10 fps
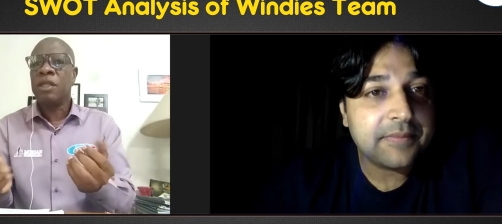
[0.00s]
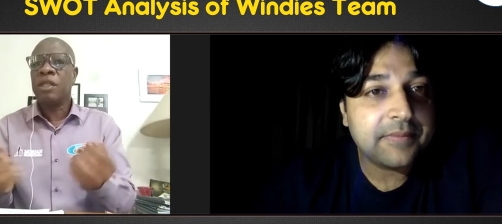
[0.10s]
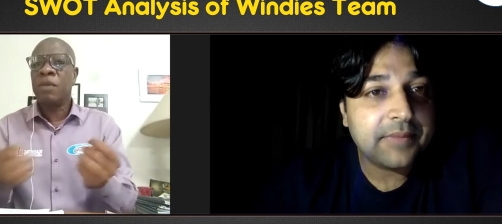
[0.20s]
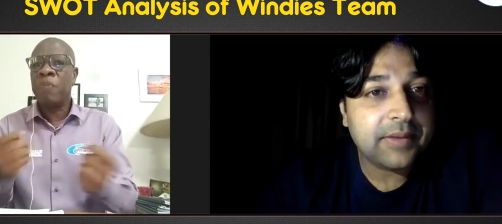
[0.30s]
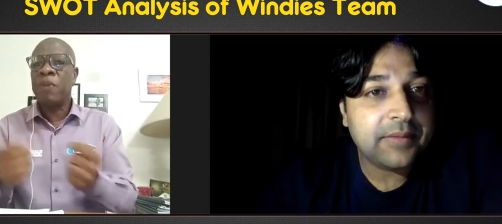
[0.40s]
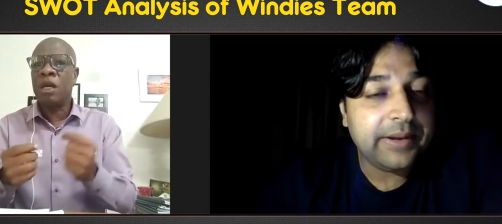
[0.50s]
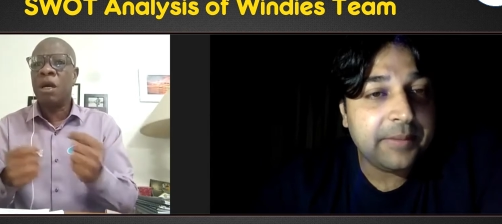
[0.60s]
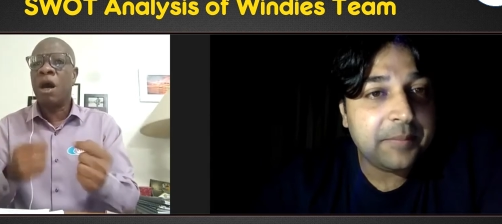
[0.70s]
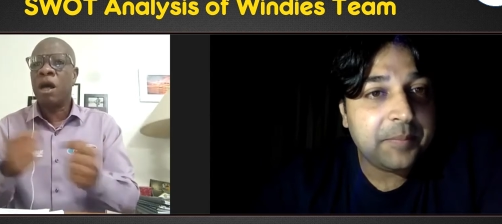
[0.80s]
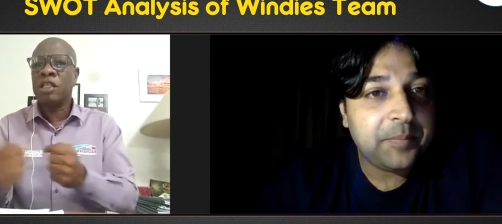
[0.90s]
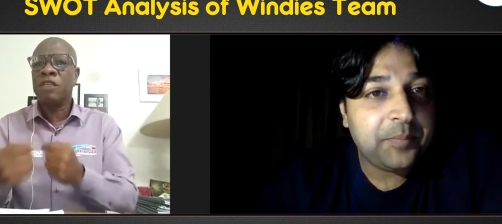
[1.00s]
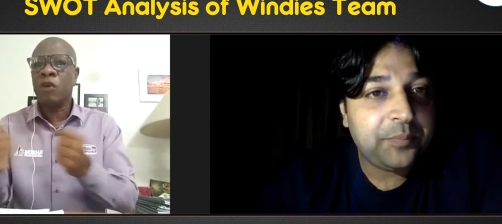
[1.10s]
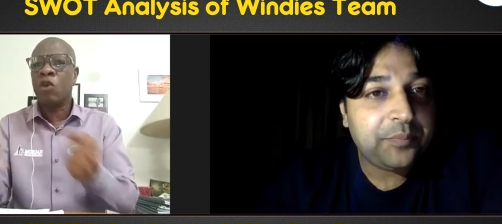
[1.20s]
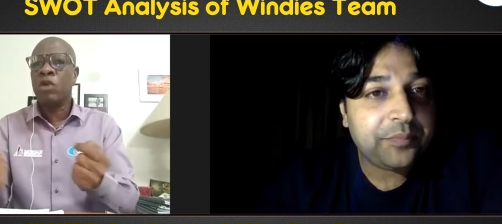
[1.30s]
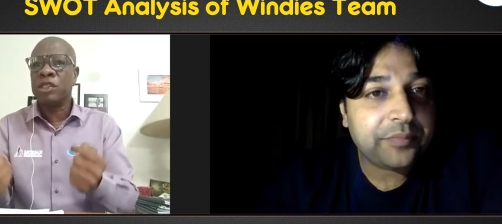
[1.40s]
Speaker 1: might pick horses for
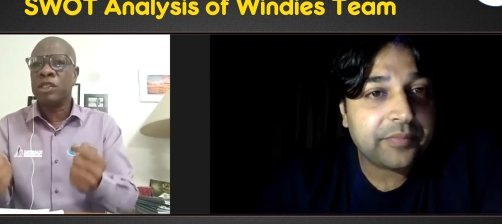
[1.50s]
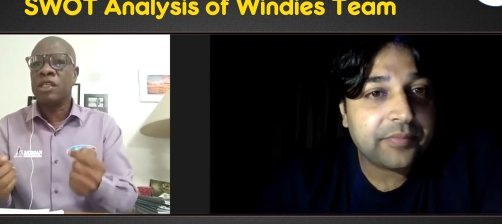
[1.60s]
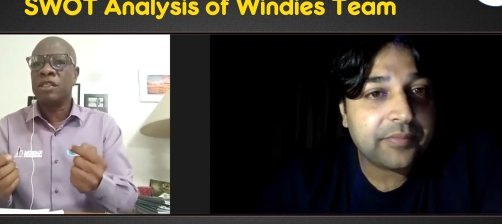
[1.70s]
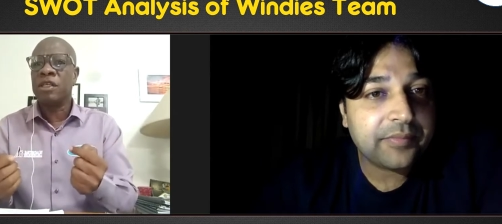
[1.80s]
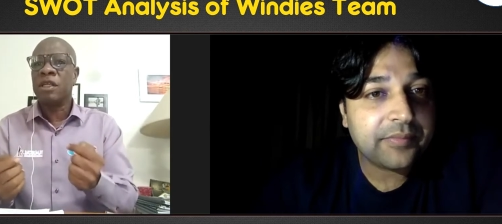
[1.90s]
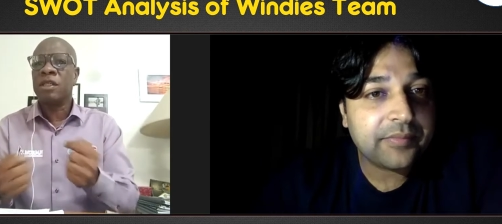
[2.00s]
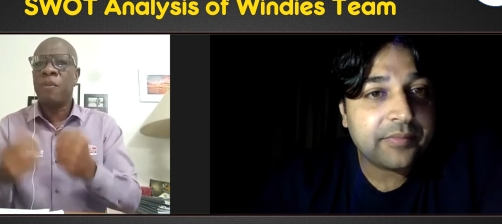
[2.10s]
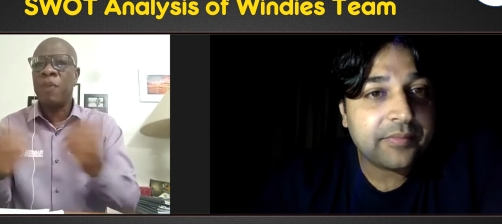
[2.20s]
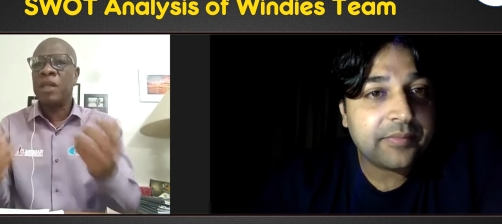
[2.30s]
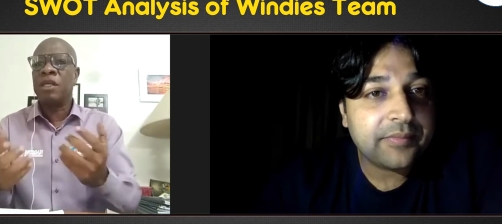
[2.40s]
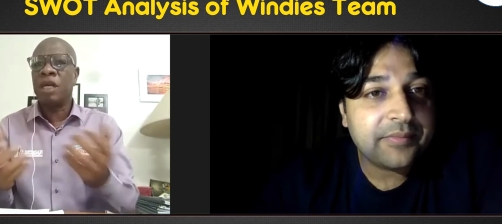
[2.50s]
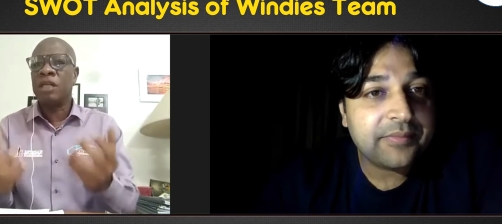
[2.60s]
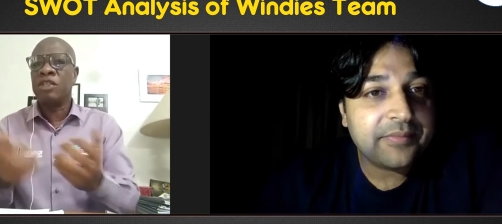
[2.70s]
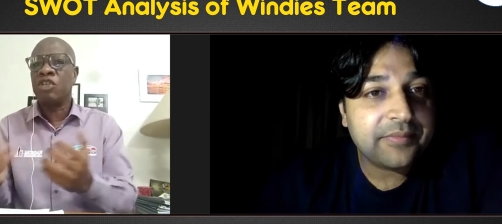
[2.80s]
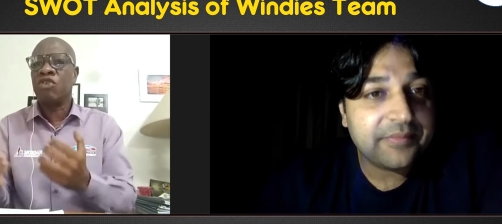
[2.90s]
courses, depending on the
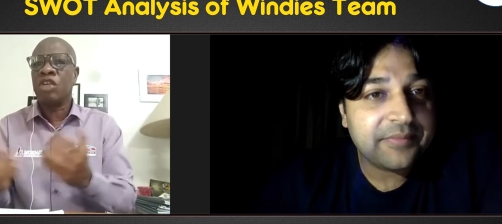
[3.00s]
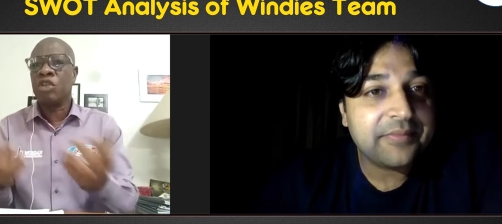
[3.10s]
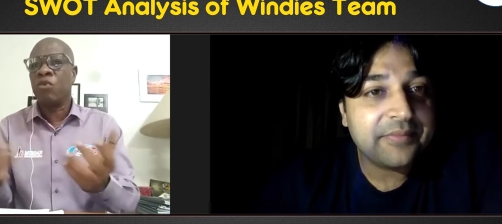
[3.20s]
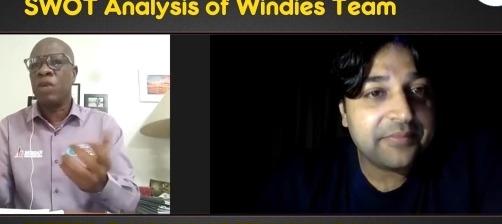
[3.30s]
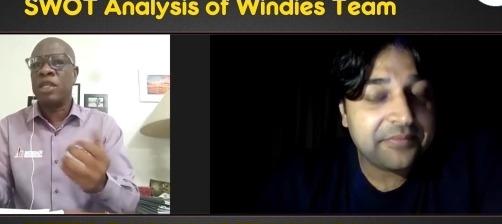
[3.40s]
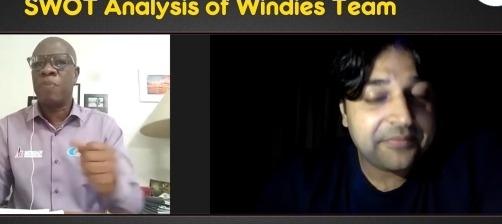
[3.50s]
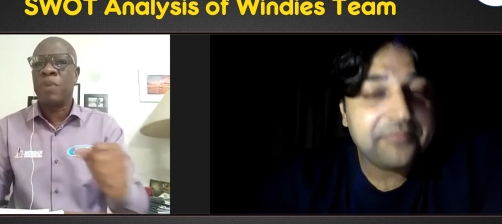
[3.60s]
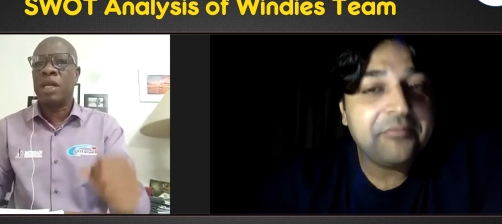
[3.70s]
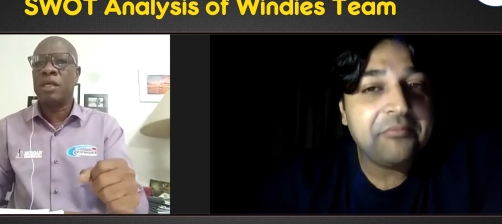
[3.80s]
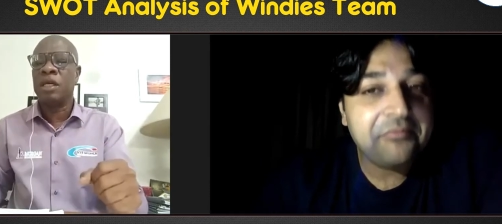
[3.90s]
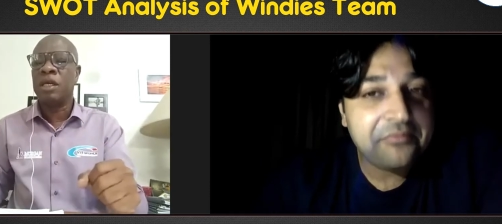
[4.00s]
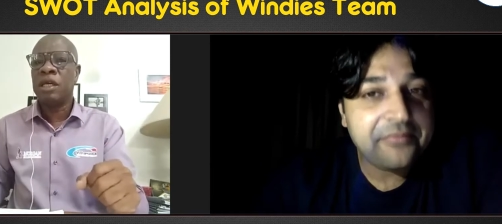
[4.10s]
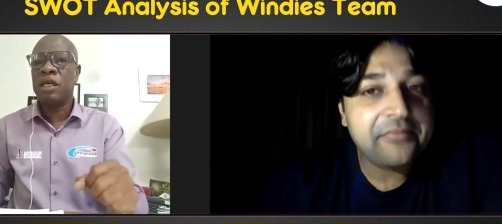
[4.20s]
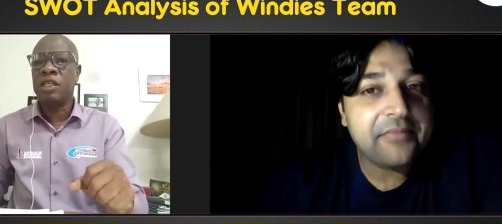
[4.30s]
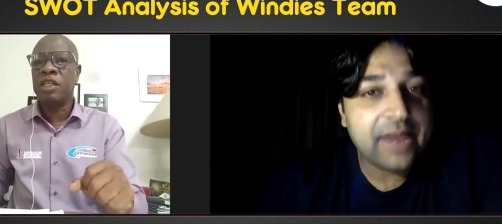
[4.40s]
situation where they're playing
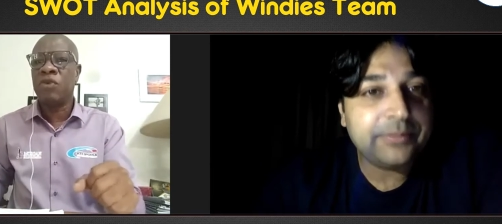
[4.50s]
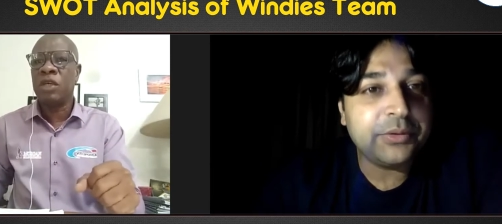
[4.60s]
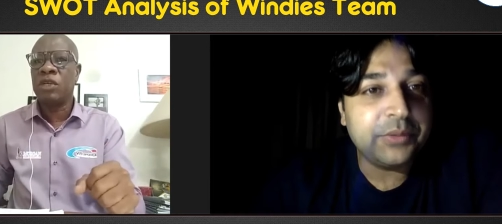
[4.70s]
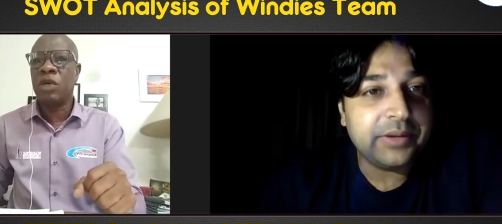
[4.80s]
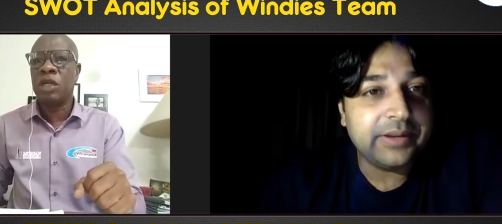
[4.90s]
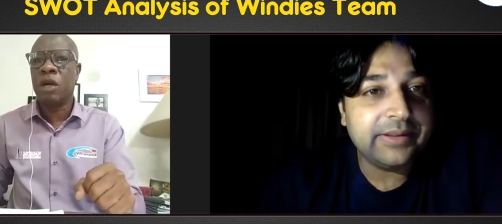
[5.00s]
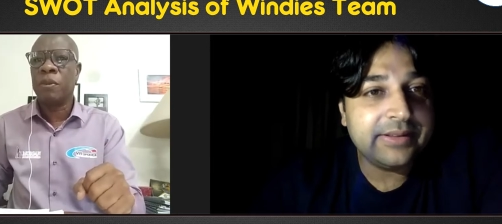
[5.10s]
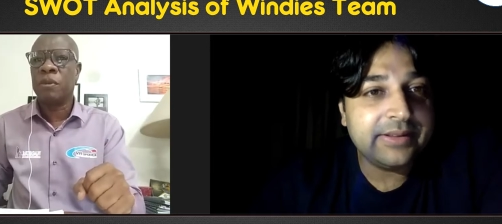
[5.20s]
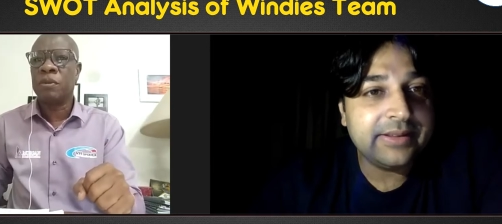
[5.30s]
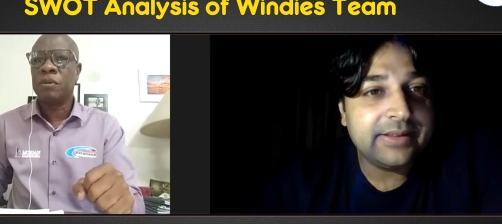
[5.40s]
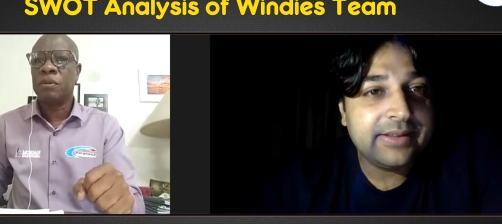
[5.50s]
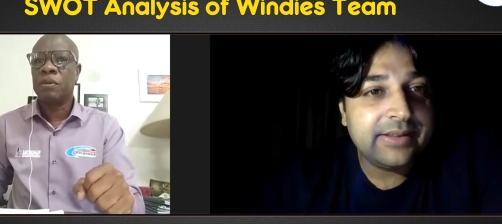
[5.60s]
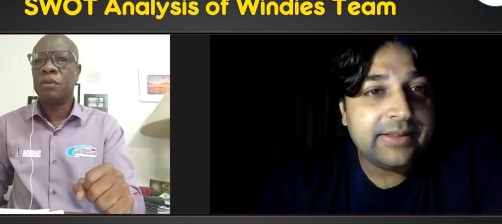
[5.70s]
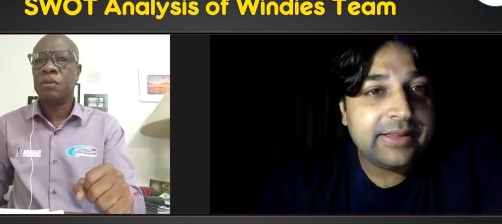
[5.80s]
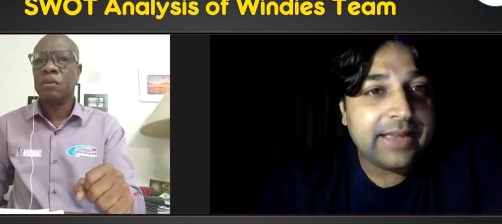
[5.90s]
in the
Speaker 2: T20 World Cup.
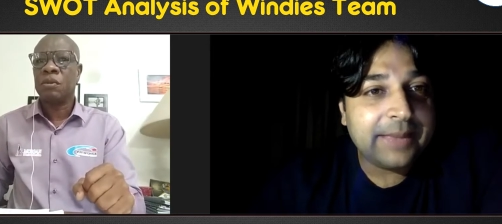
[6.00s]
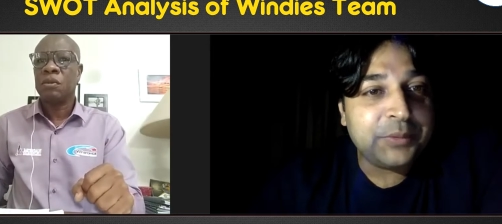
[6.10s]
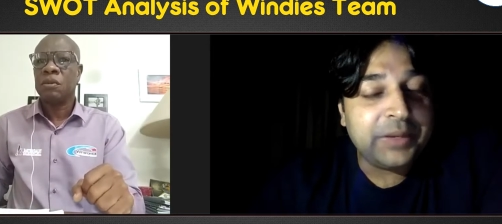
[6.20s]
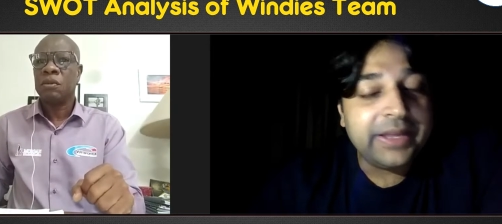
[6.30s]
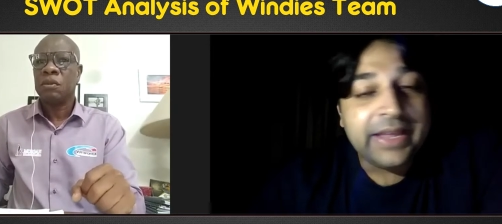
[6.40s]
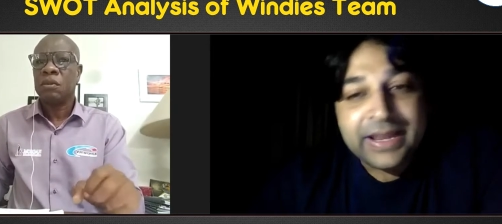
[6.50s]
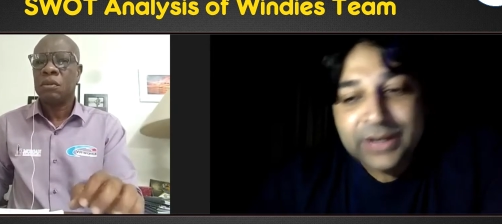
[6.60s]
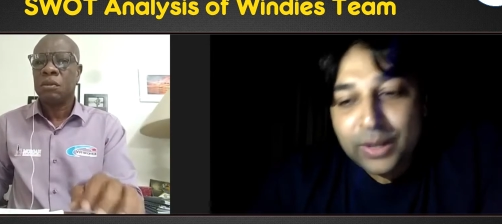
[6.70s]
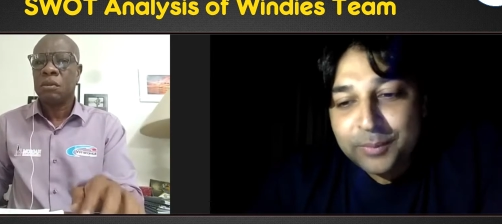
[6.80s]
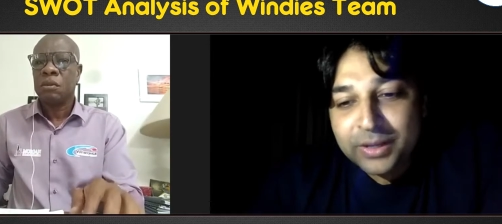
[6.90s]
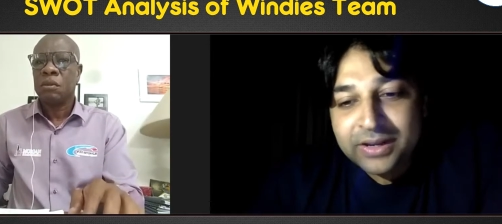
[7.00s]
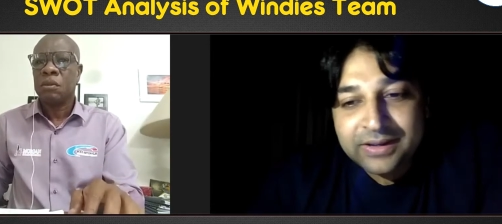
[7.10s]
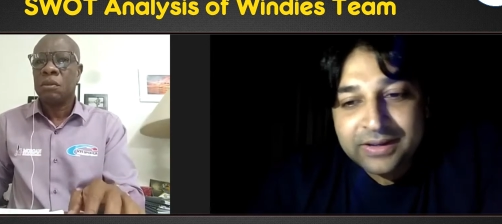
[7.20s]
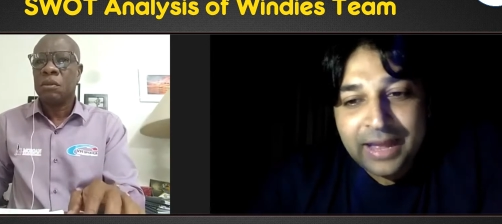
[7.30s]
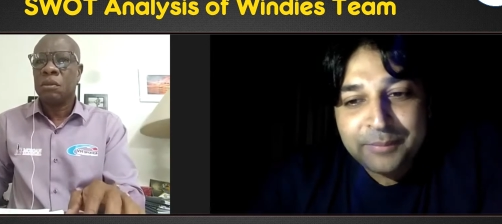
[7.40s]
Absolutely. Now I'm
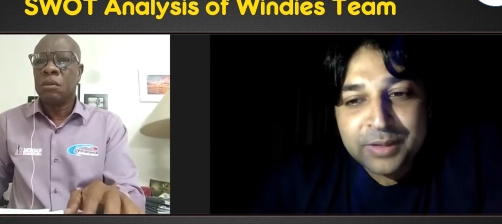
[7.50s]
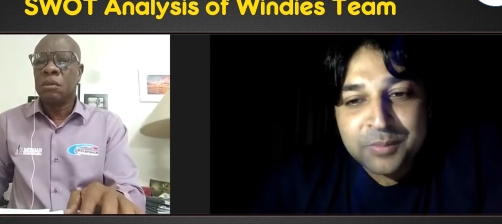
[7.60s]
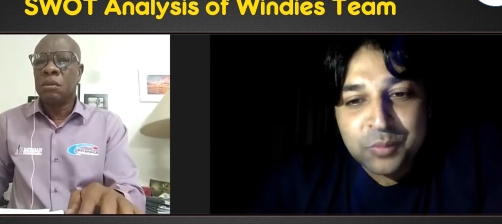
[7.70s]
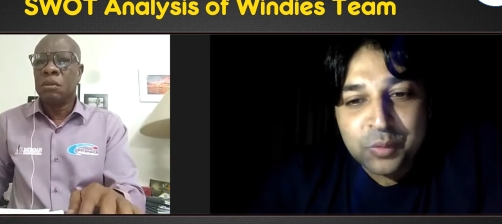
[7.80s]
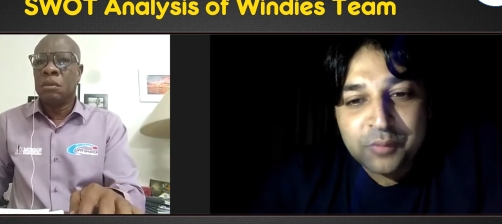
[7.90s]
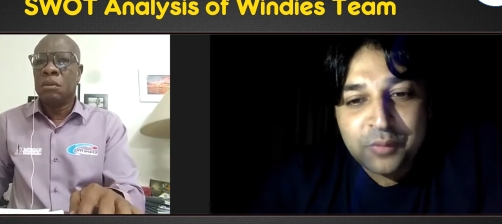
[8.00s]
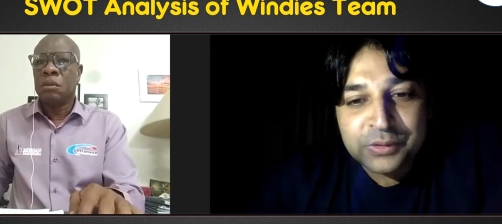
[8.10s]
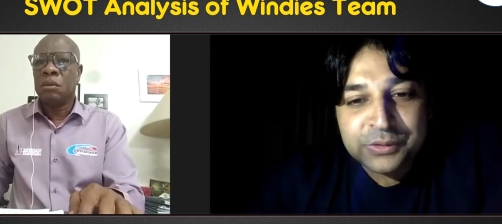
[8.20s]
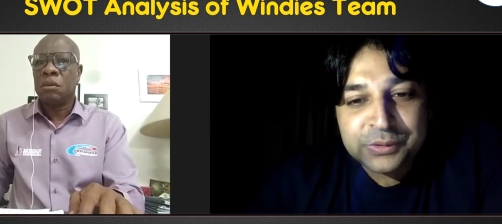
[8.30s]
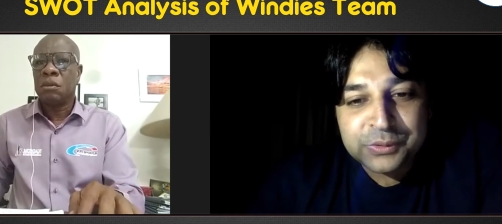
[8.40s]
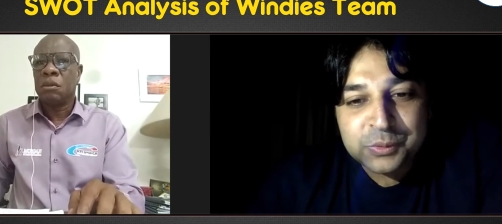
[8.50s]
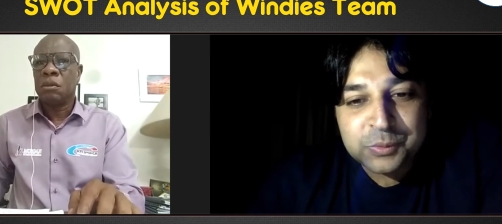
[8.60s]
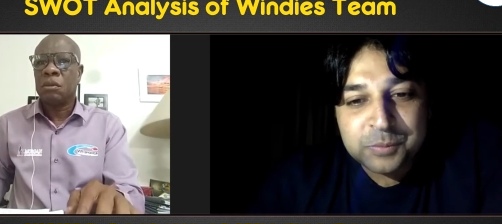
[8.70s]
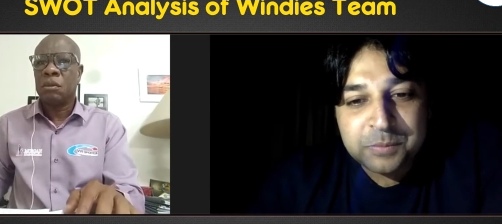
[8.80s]
gonna move on to